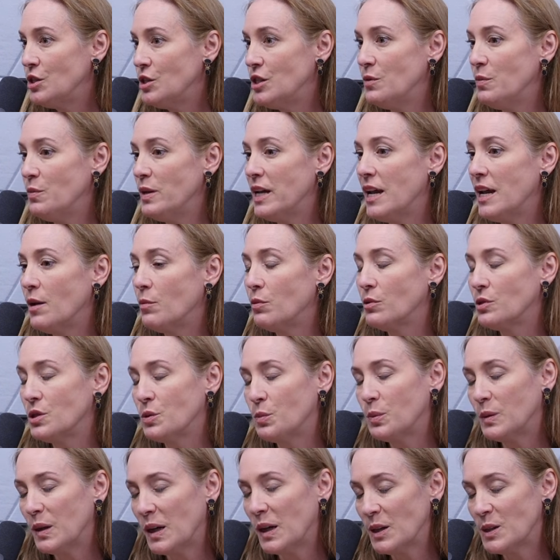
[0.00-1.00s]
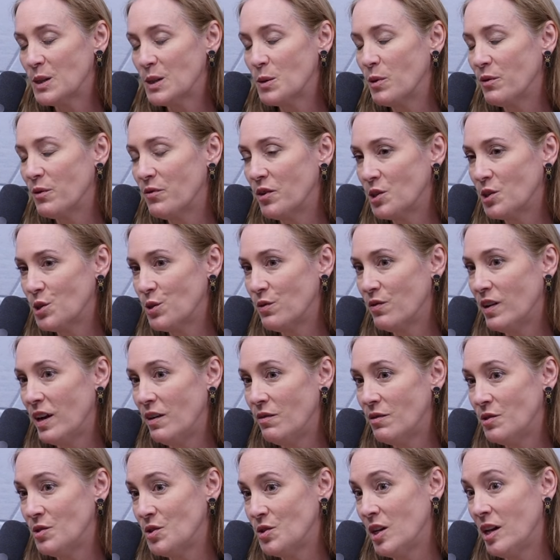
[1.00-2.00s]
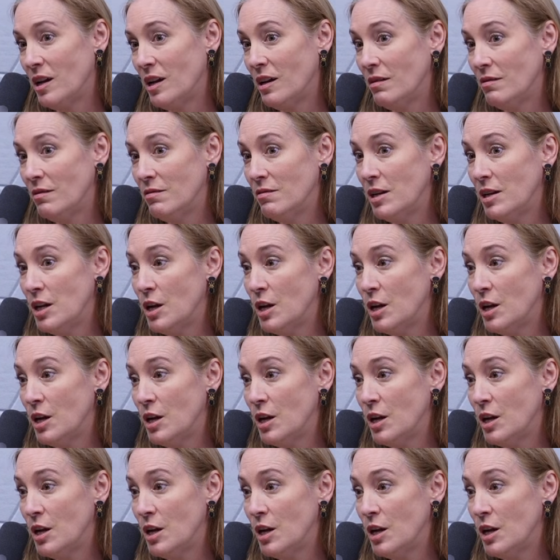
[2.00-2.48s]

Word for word: to be able to plug some of our survivors in.